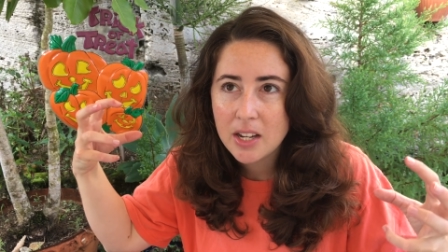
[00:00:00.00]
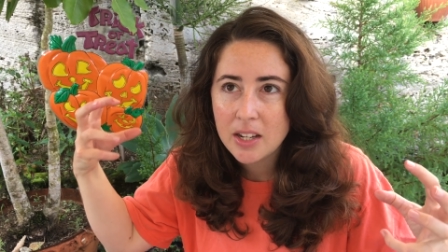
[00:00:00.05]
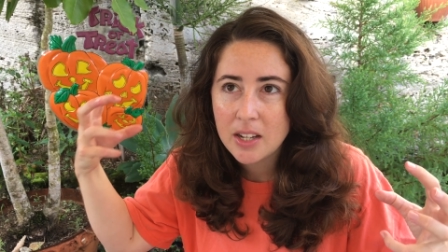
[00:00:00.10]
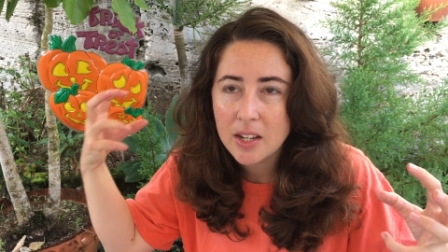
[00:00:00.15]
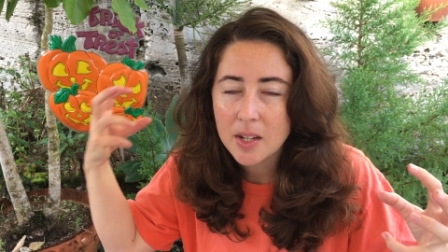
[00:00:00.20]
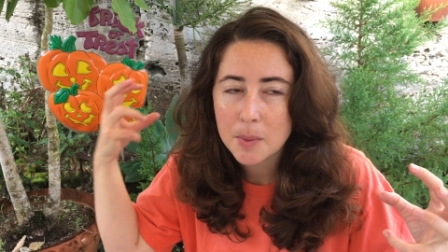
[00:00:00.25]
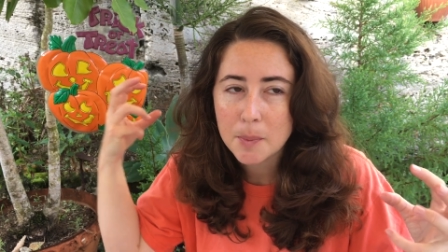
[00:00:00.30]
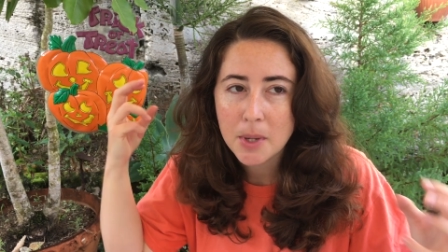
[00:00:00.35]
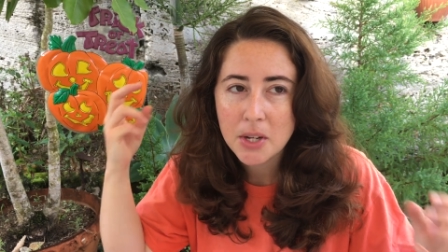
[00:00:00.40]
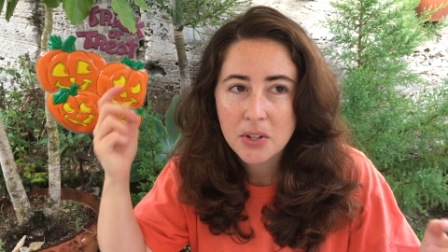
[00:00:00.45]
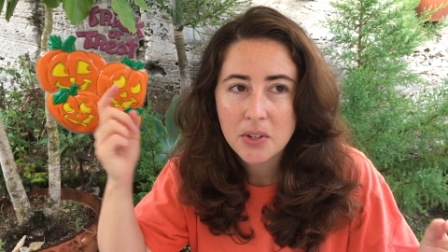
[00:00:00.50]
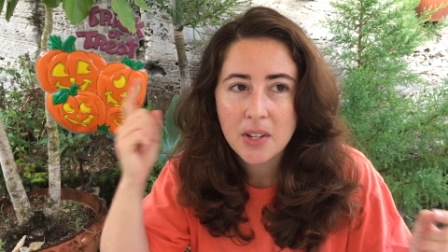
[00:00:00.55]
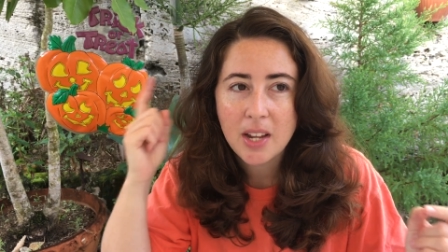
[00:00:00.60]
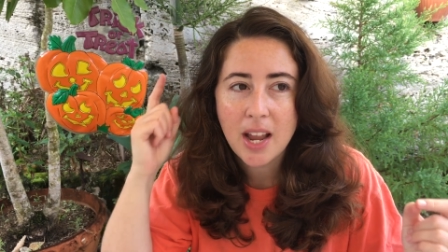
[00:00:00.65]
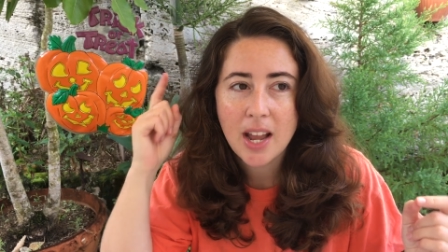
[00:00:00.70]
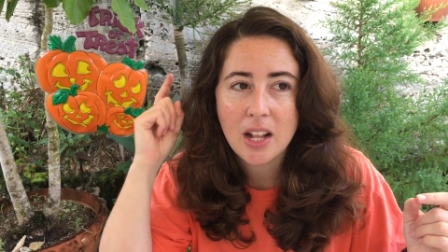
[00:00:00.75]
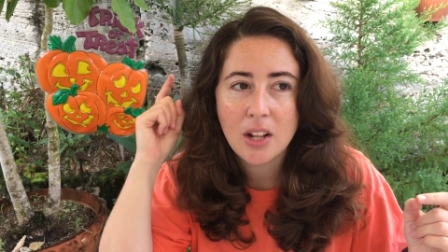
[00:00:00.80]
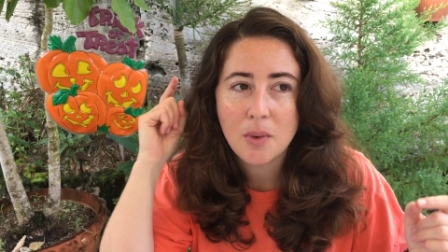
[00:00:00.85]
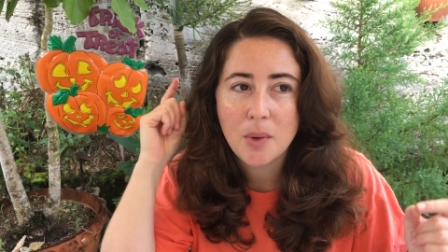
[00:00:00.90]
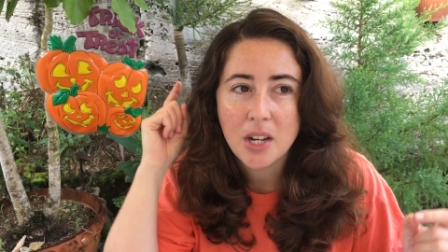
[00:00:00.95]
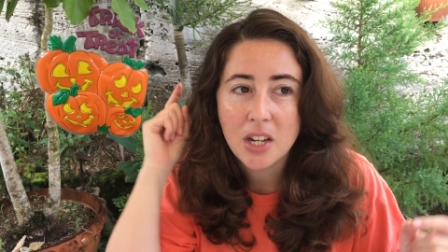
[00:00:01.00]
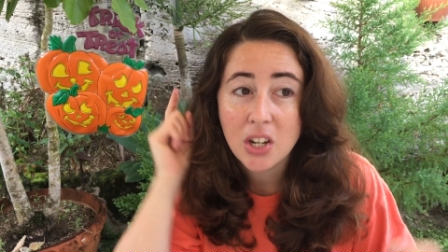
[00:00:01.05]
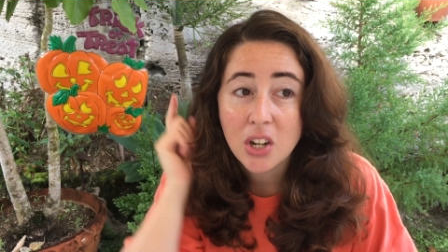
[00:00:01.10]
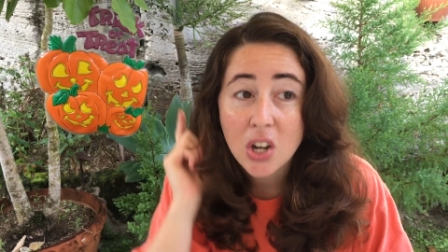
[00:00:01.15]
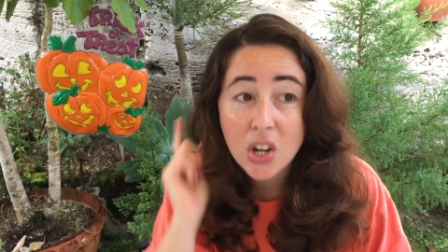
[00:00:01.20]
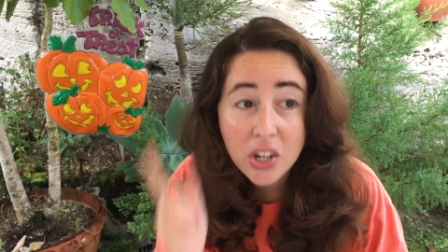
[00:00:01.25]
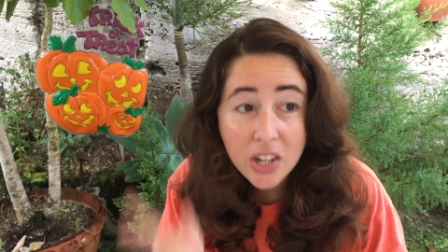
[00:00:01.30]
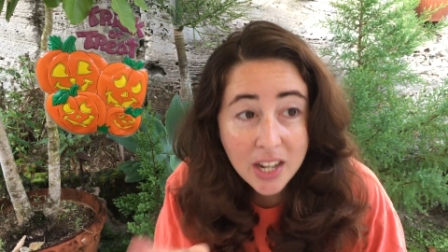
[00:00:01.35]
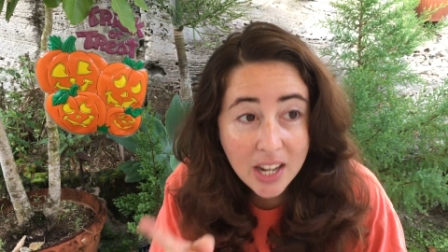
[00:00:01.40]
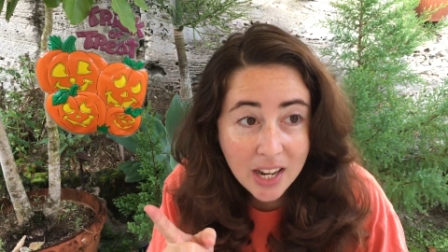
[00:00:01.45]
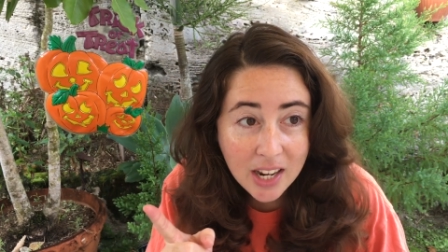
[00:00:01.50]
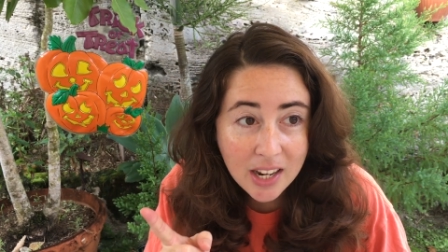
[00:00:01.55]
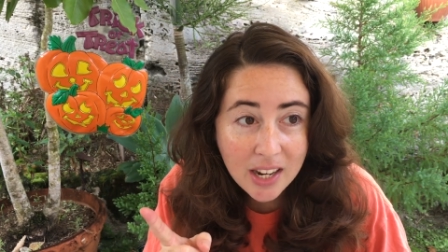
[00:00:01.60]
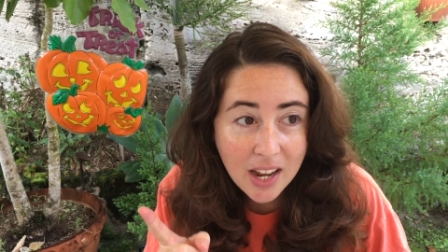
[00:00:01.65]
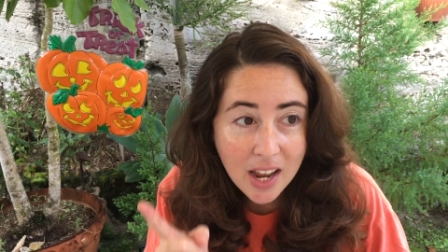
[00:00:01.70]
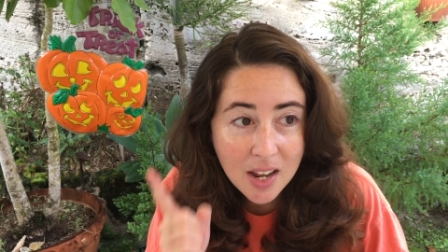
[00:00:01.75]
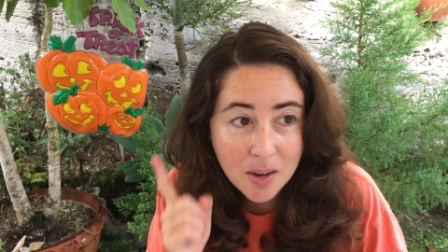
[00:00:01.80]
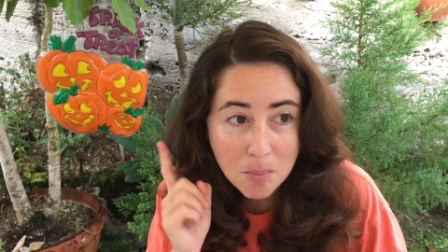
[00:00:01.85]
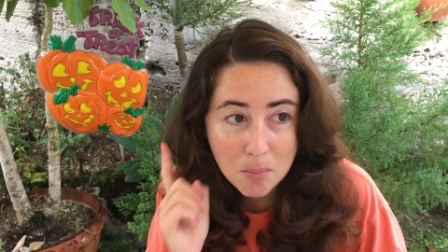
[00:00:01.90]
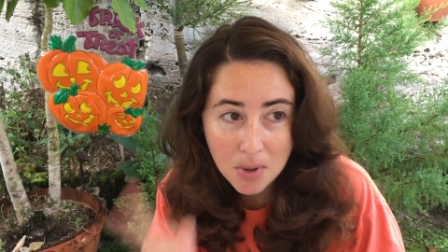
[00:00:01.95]
especially Halloween cooking
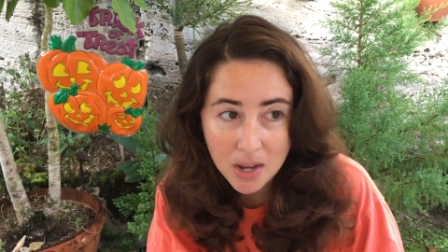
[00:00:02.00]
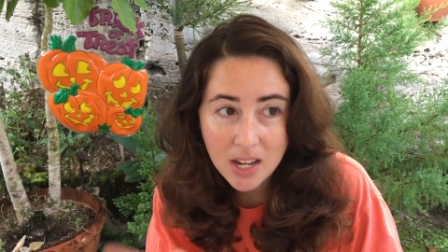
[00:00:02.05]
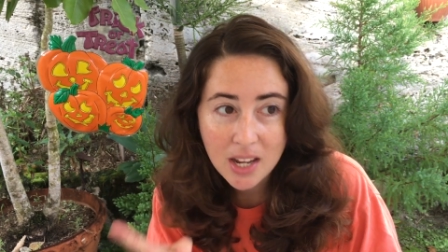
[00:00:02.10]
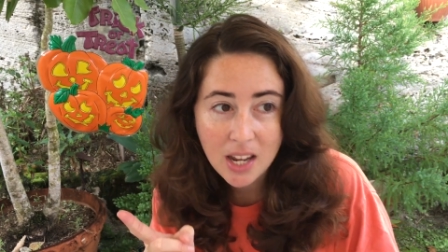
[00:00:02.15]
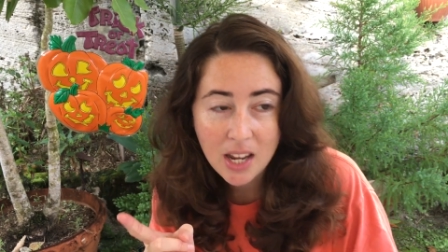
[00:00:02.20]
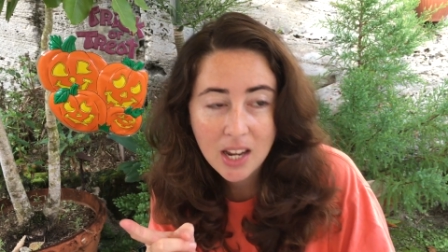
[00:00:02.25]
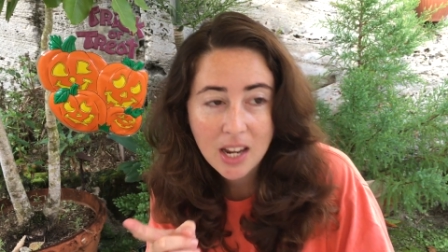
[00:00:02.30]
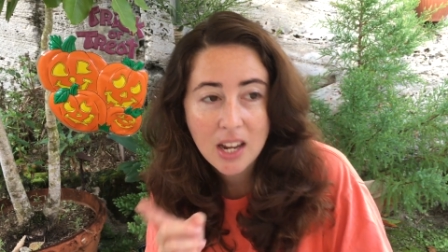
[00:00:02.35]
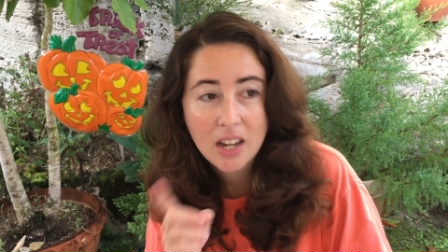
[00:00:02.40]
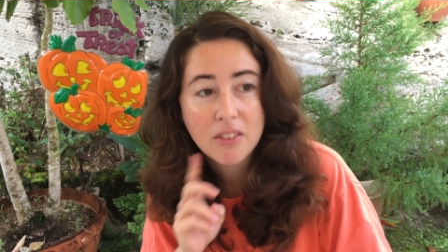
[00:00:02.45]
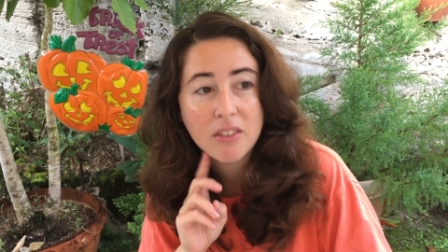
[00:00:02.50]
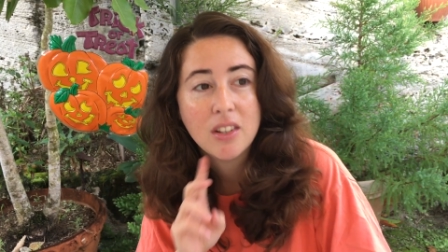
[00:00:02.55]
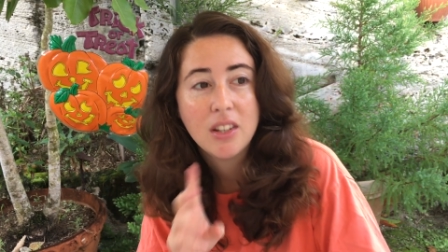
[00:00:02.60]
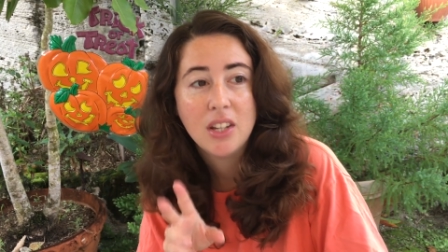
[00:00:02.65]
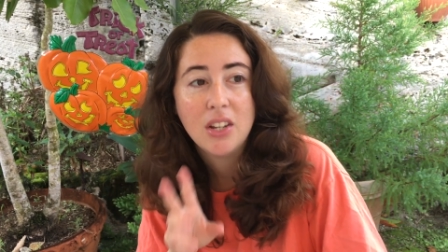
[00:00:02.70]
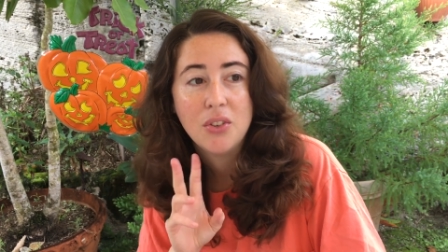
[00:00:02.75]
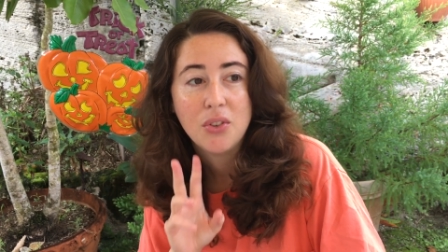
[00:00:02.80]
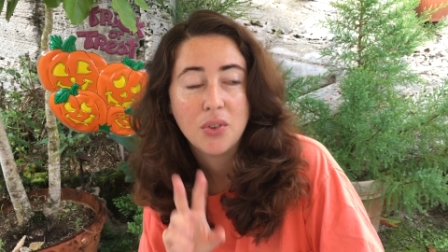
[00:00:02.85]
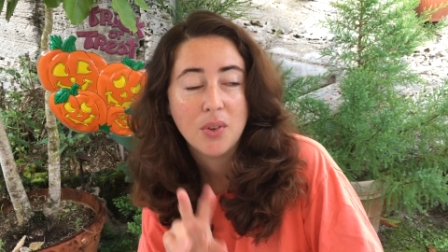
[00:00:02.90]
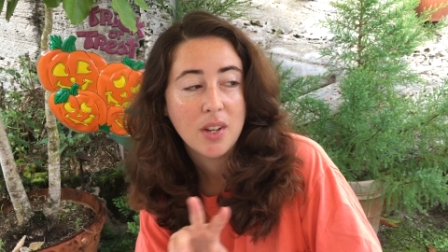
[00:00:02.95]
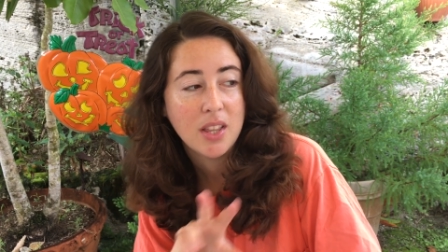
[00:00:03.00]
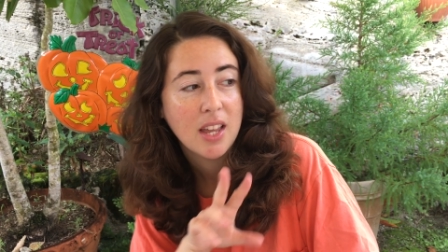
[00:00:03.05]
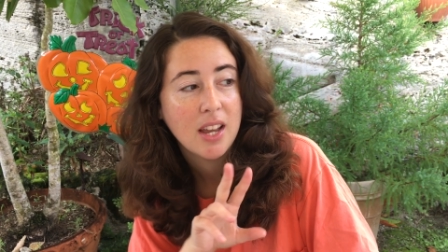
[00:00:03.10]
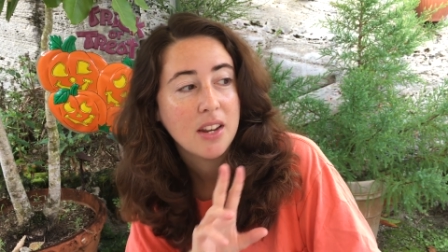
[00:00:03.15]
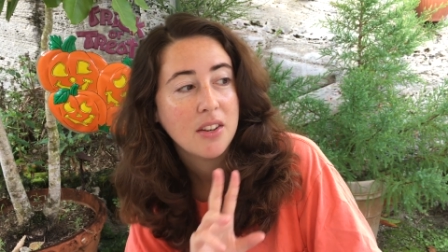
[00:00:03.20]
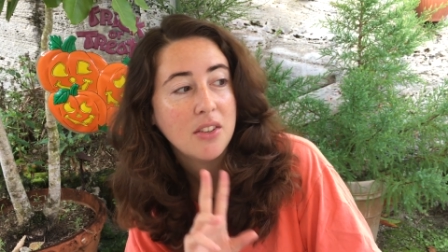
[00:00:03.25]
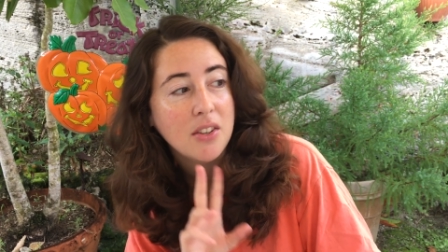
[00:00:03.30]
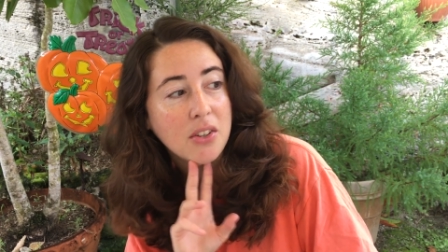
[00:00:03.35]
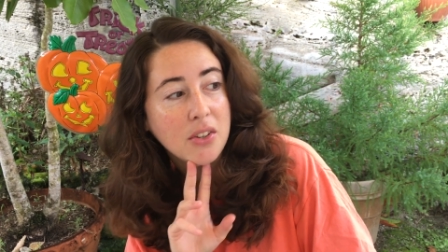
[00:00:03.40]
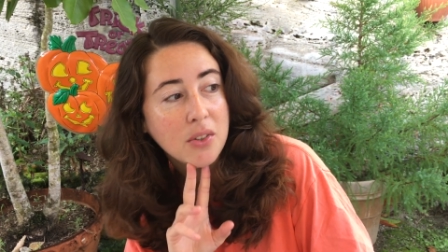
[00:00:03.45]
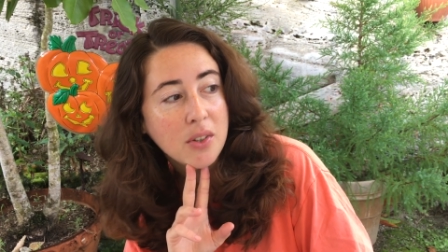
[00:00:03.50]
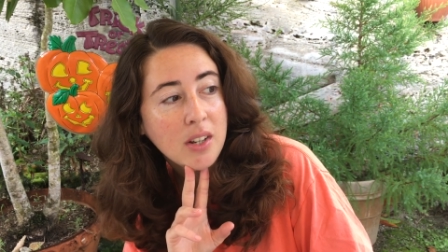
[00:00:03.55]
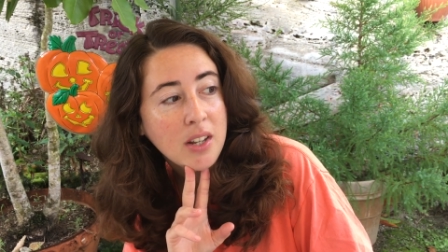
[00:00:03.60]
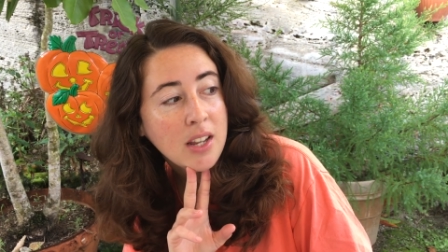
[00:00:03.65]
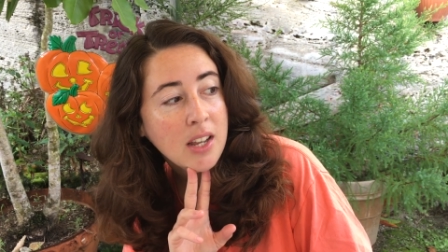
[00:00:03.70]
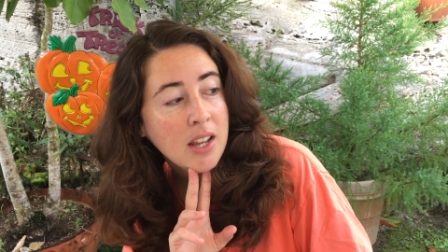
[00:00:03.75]
and baking. I really enjoy that too.